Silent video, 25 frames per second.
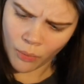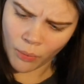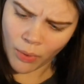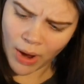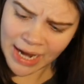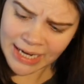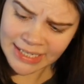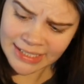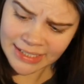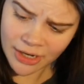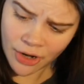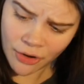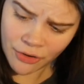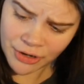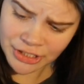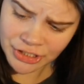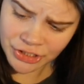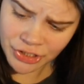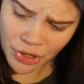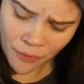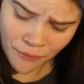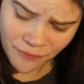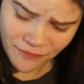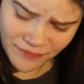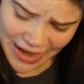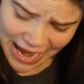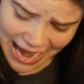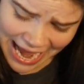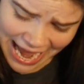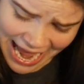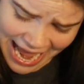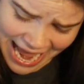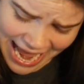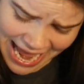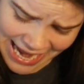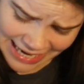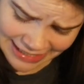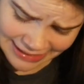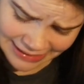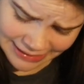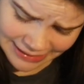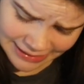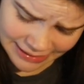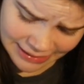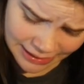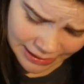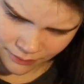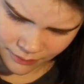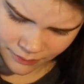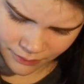is it going
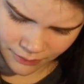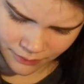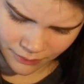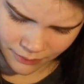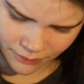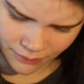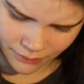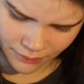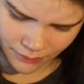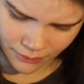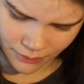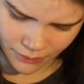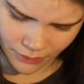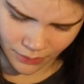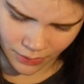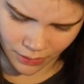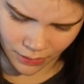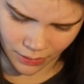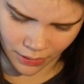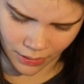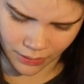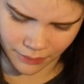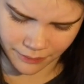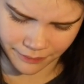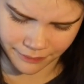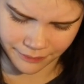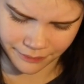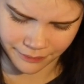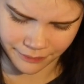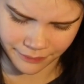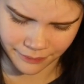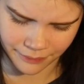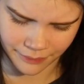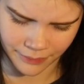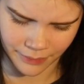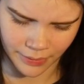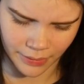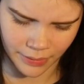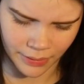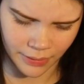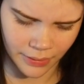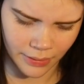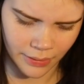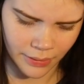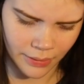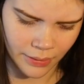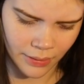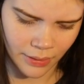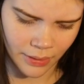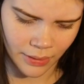so fast? Okay. I
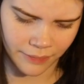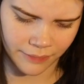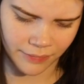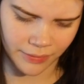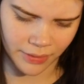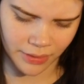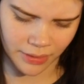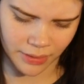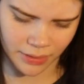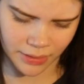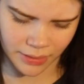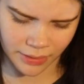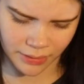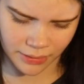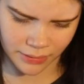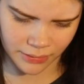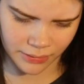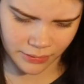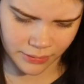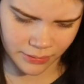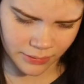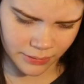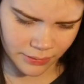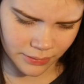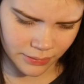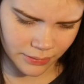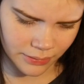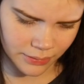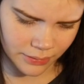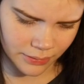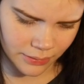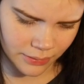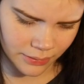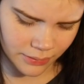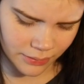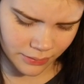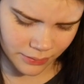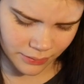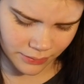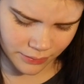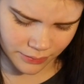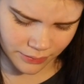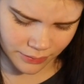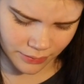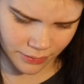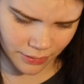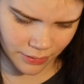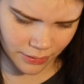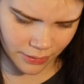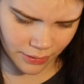feel like that looks
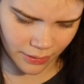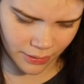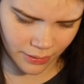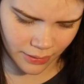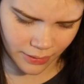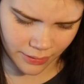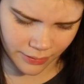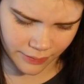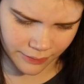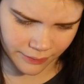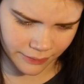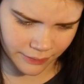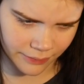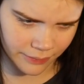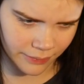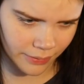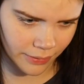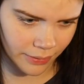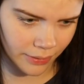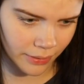good enough, I